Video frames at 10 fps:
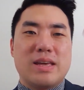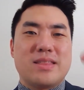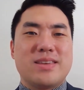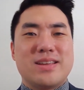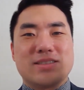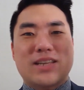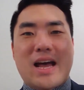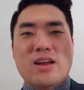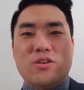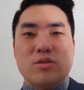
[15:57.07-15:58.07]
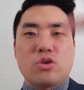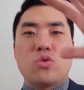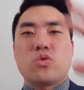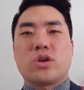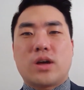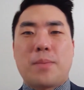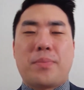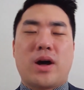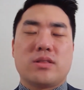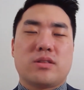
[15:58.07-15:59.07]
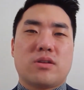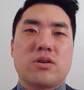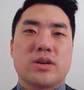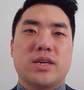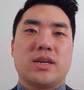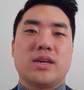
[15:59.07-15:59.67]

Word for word: the entire load upon the donkey,